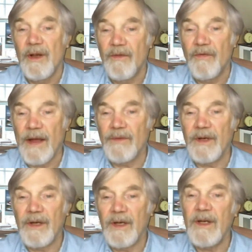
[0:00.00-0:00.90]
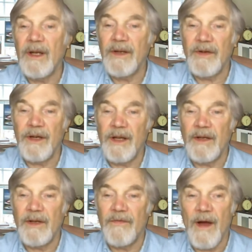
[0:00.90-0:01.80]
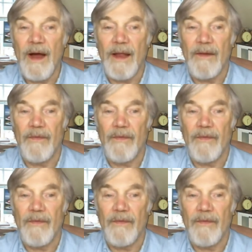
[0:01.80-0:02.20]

founded in 1985.